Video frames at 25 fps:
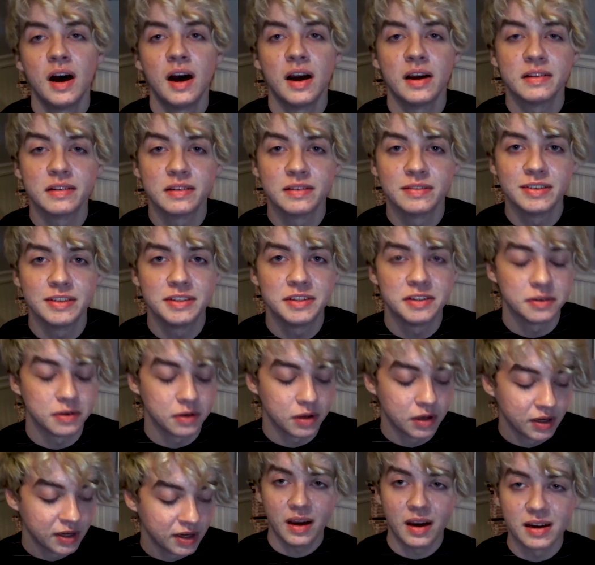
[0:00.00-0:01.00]
I love you too.
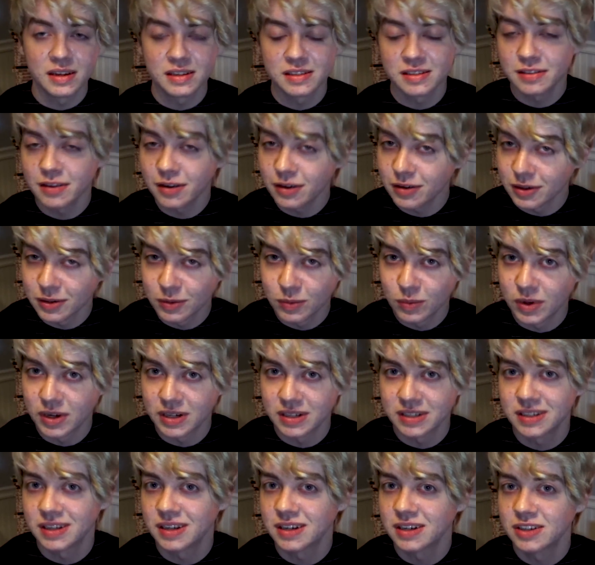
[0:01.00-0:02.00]
I started
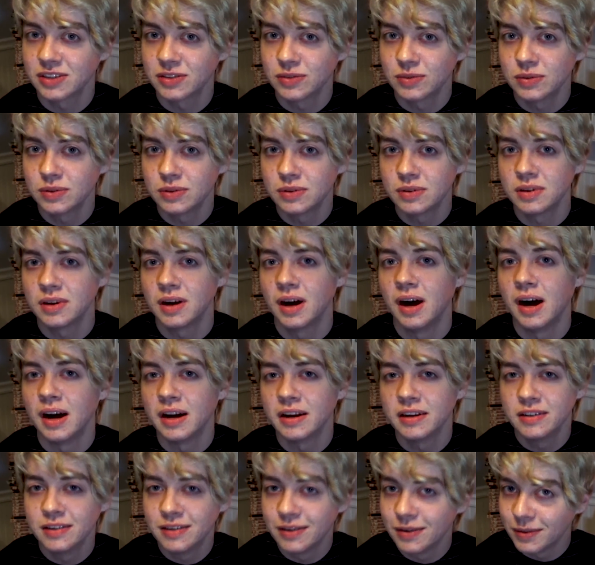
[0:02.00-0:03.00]
What Sexual.
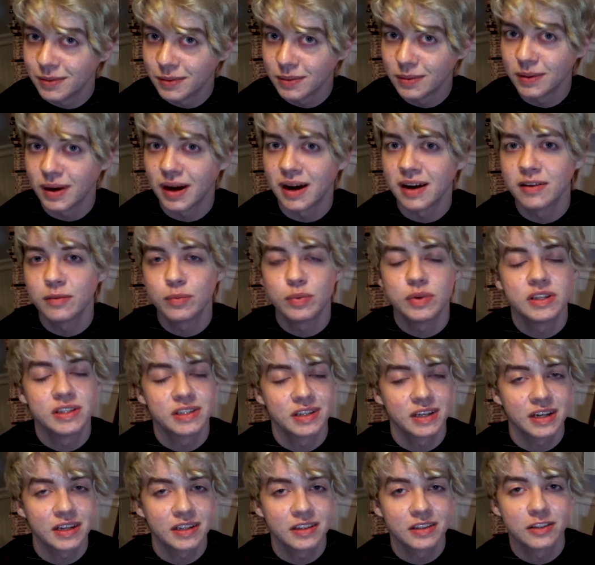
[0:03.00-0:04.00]
I know I've been
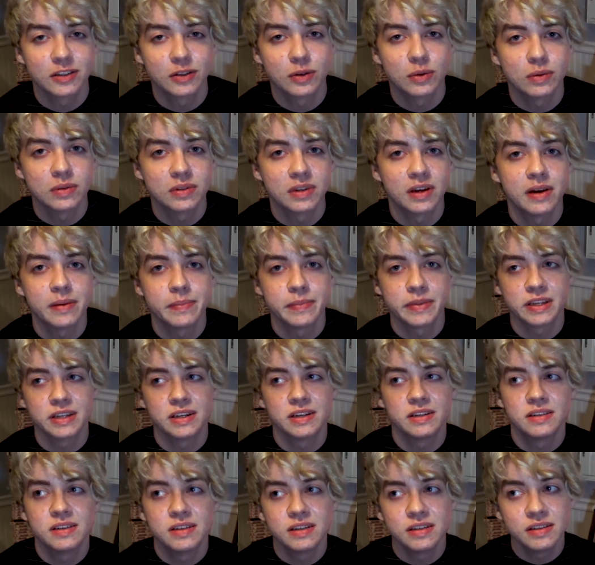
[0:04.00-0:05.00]
saying this whole time that
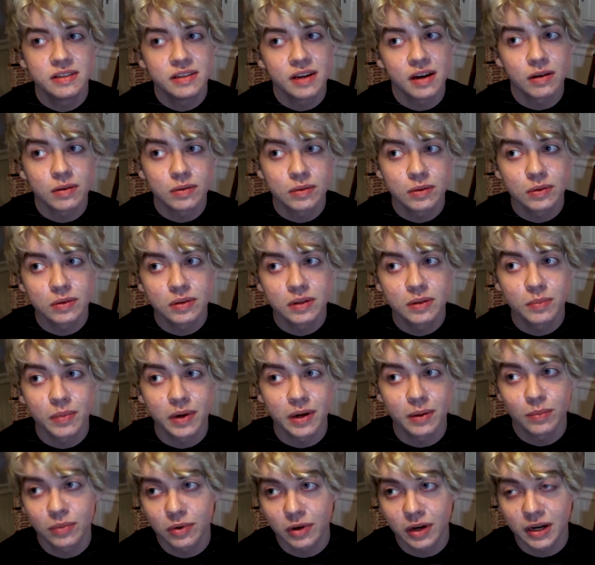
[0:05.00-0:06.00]
it did download in
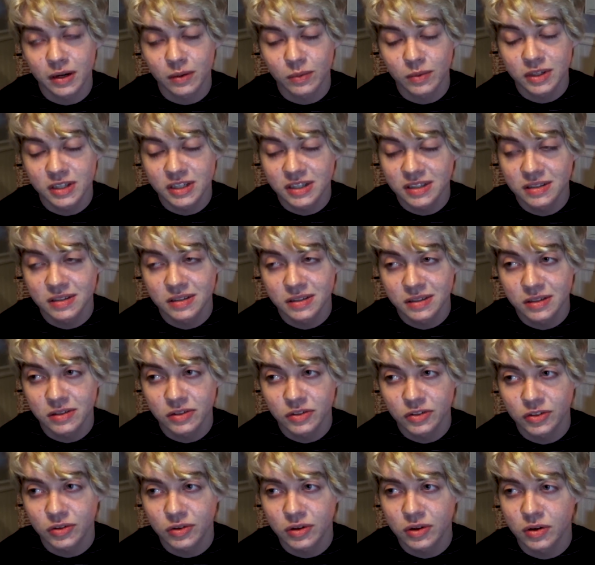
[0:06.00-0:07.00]
my brain, which is
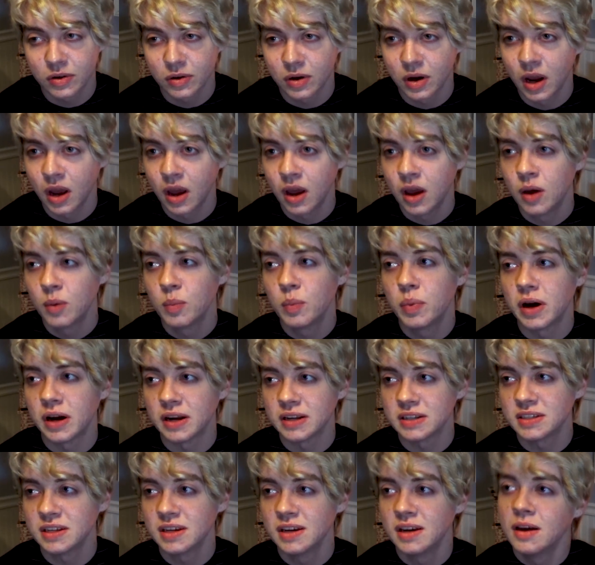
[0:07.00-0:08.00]
still true.
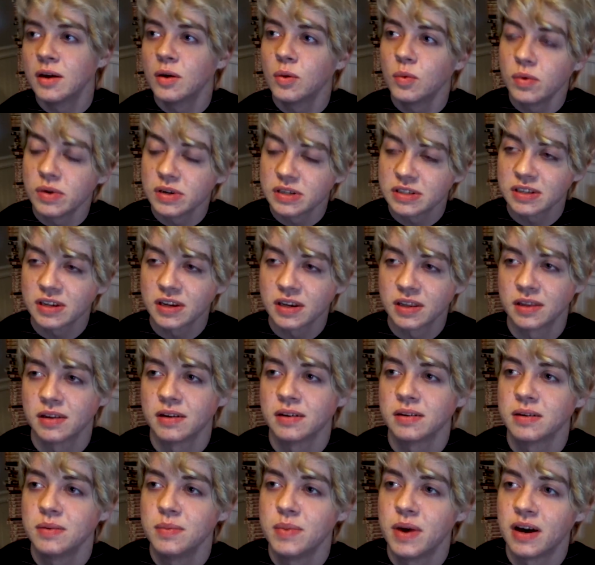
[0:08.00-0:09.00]
But once I
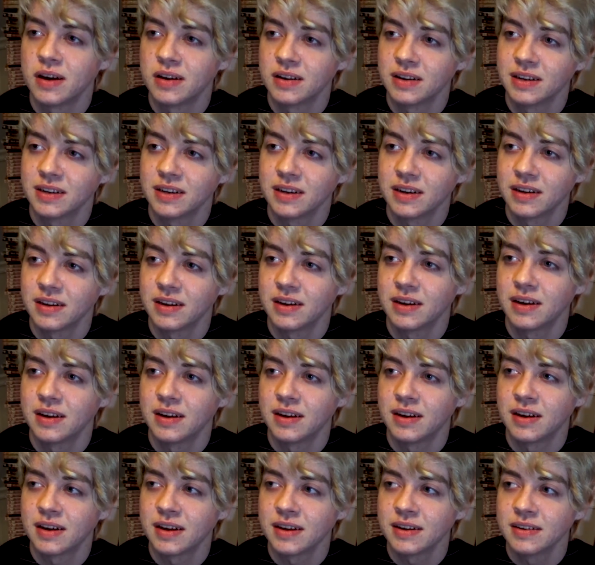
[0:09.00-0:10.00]
thought about it,
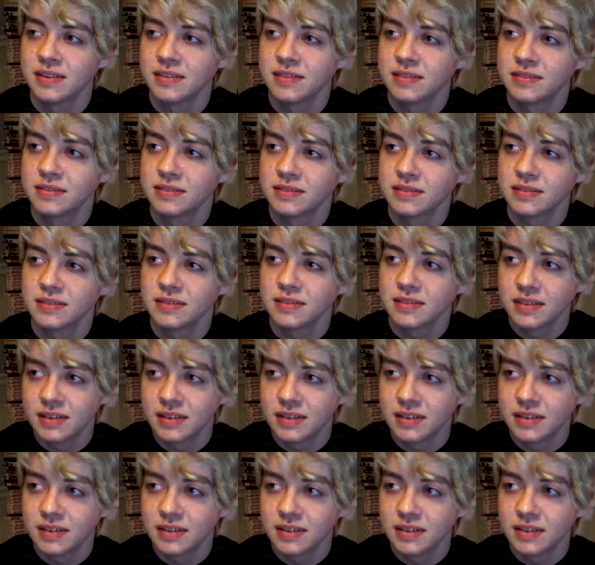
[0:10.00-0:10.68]
I've